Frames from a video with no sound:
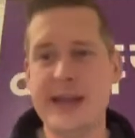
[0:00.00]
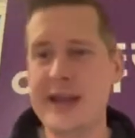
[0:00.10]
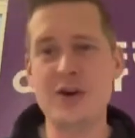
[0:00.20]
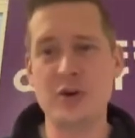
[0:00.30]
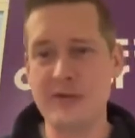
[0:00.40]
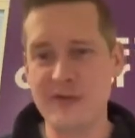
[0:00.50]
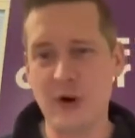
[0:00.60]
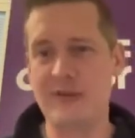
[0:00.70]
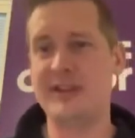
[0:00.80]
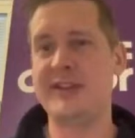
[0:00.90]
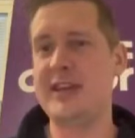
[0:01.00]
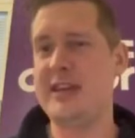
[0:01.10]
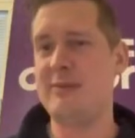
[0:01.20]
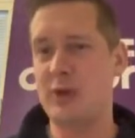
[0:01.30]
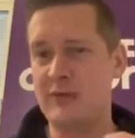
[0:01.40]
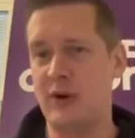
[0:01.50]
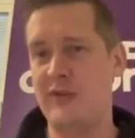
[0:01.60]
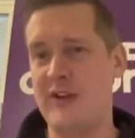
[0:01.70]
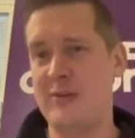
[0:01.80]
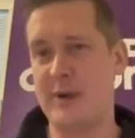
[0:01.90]
Here you involve the team, you
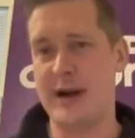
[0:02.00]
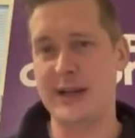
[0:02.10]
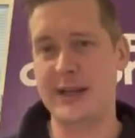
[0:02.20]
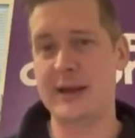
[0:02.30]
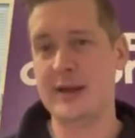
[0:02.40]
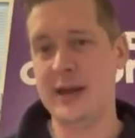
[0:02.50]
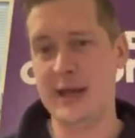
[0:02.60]
involve everybody.